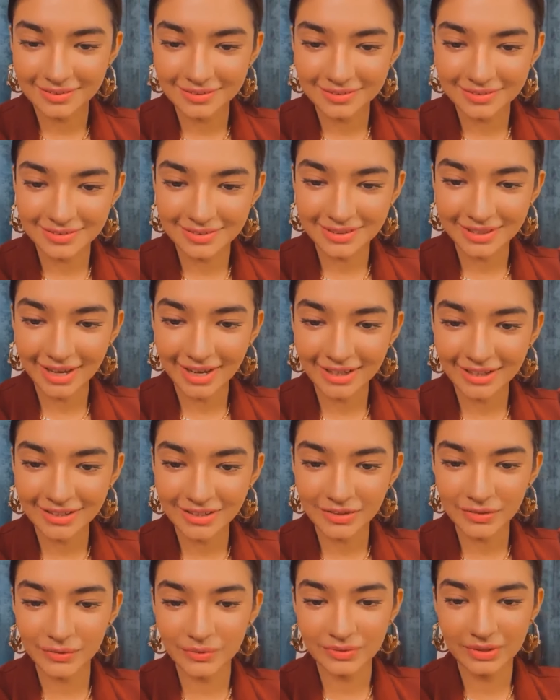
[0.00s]
Thank
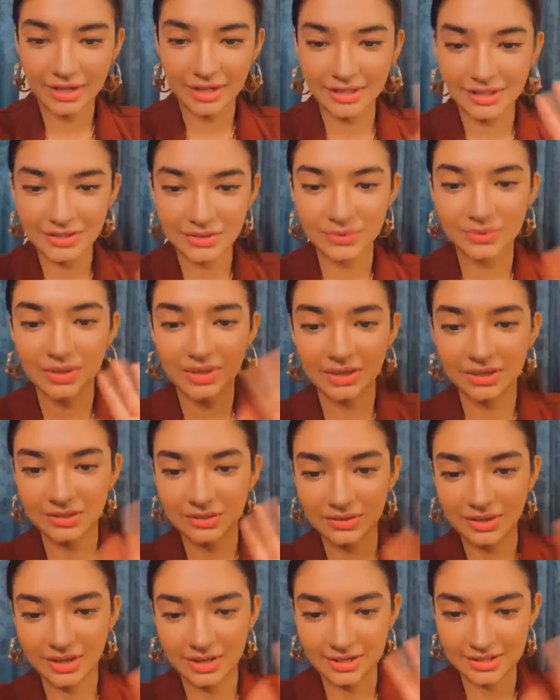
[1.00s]
you. Thank you. Thank you,
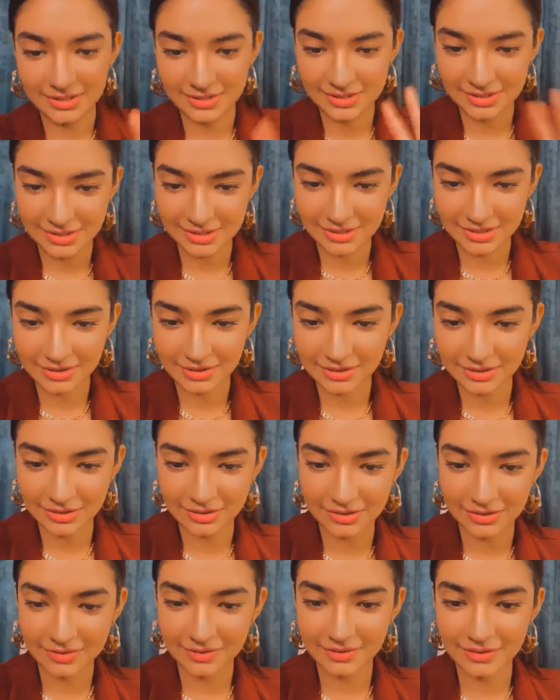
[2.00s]
guys.
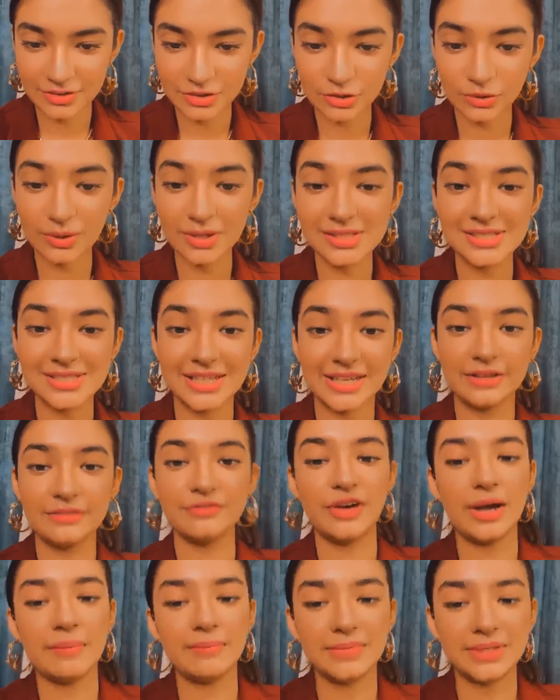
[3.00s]
Show us same
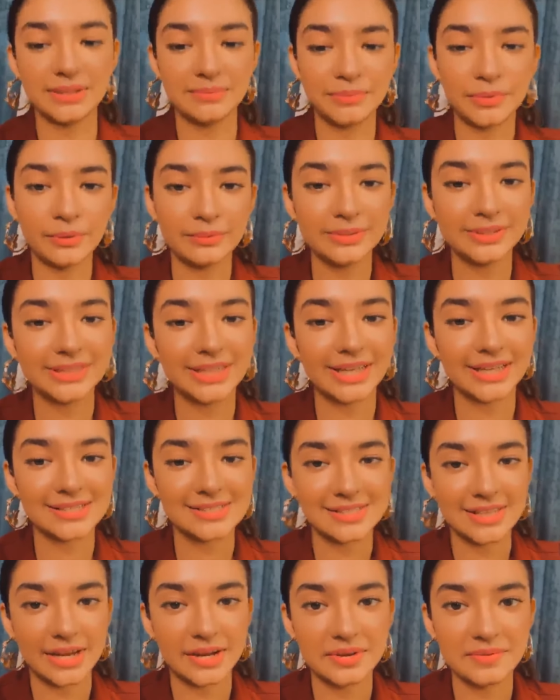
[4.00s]
family. Probably next
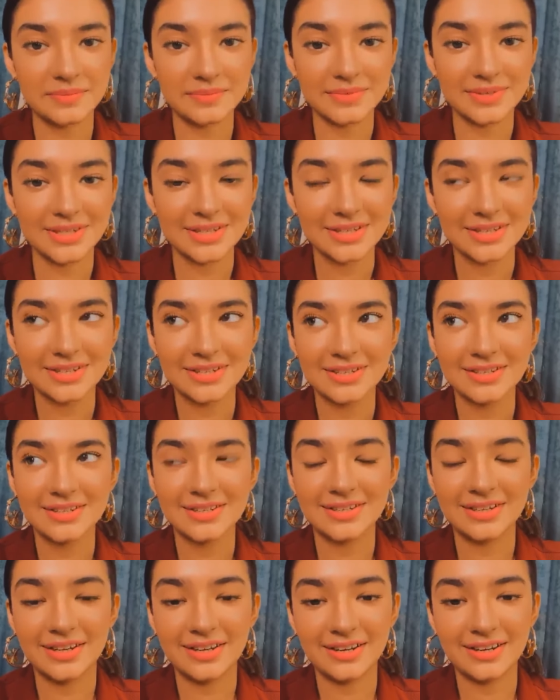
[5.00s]
time.
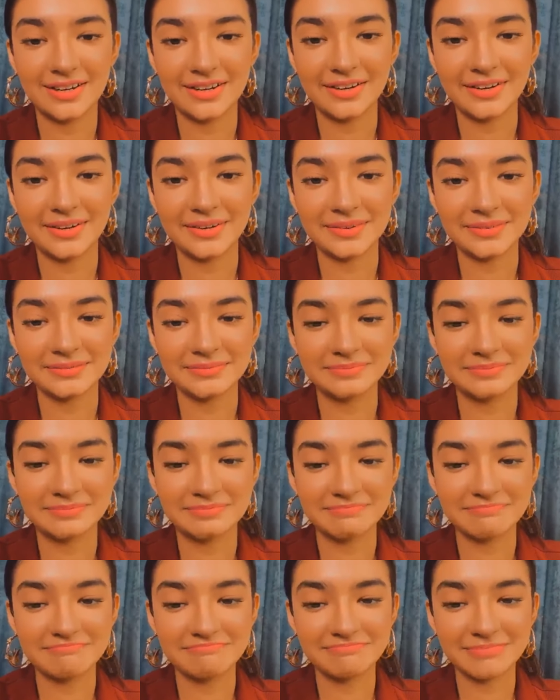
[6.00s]

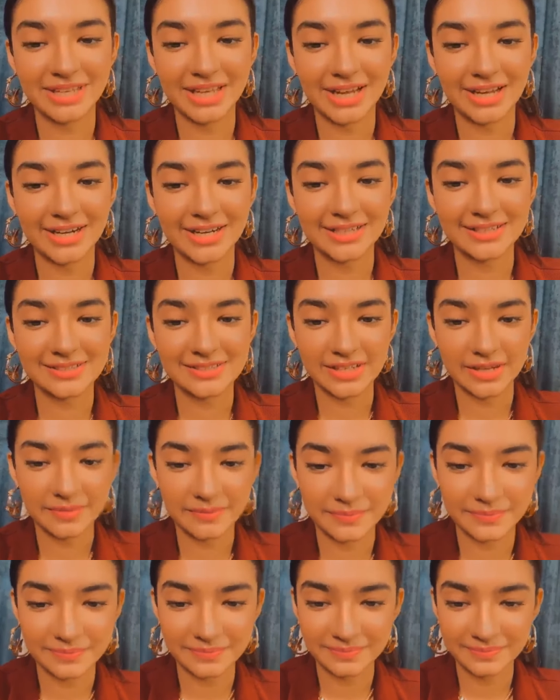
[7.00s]
Yeah, next time.
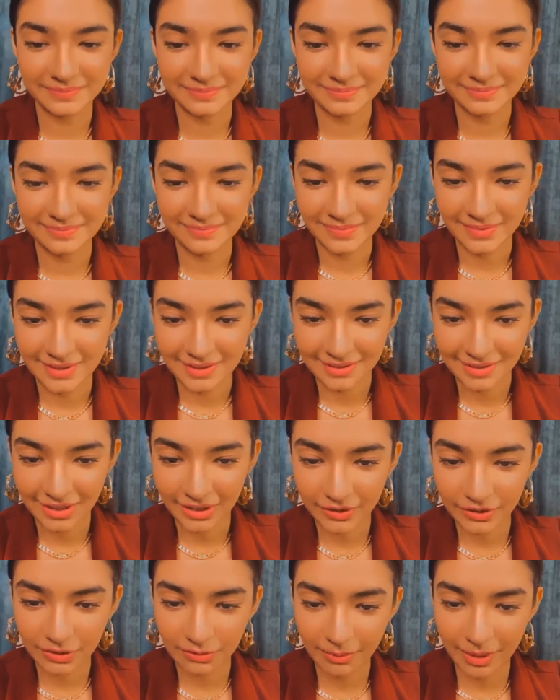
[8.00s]
How
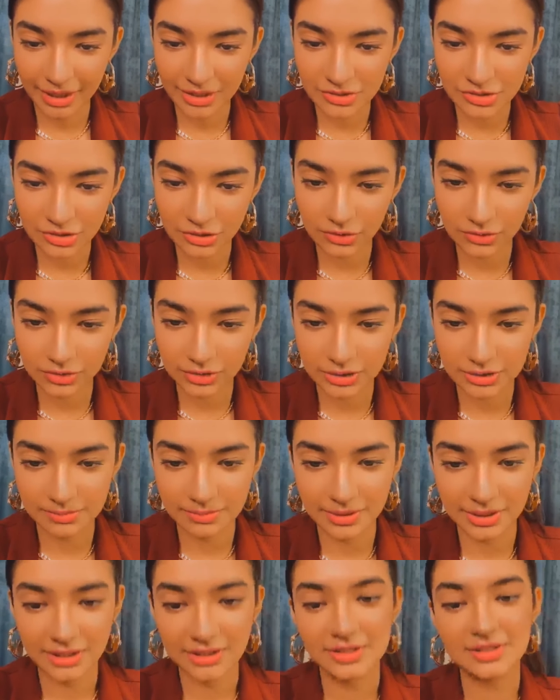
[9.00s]
do you manage to look this
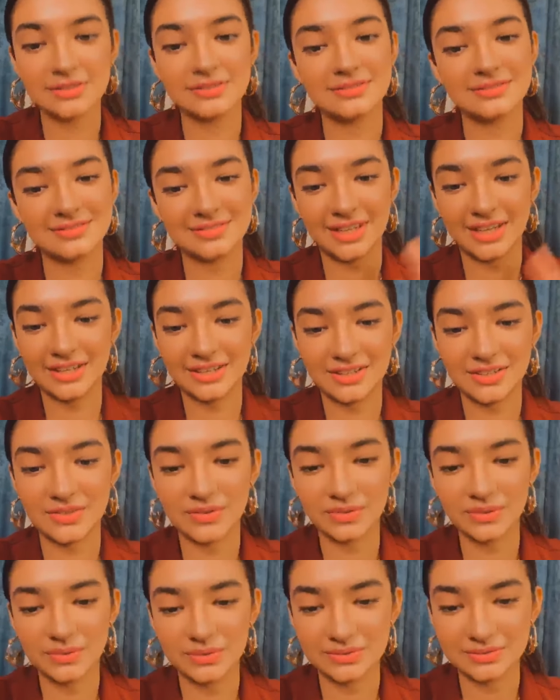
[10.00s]
pretty? Thank you.
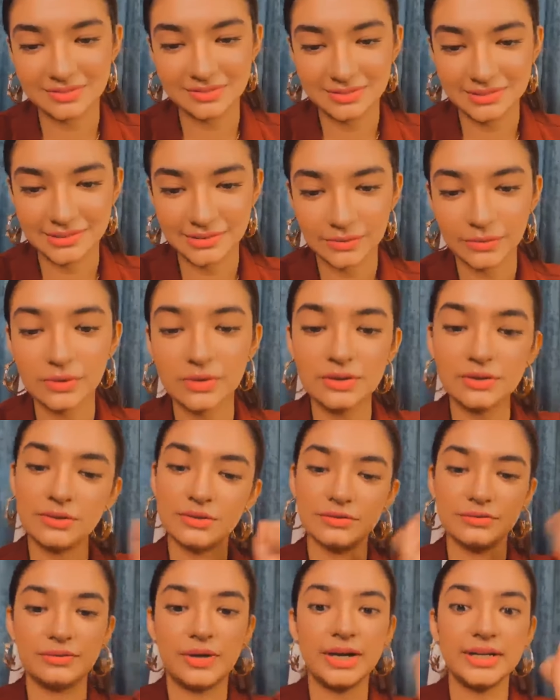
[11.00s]
Oh,
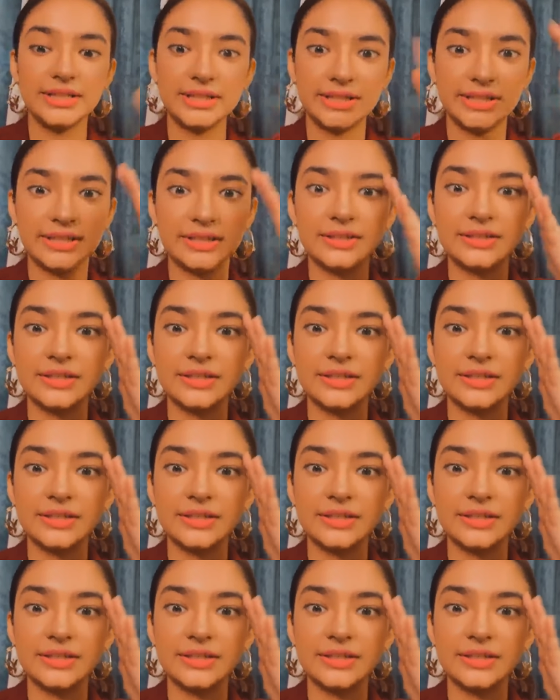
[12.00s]
finally a request.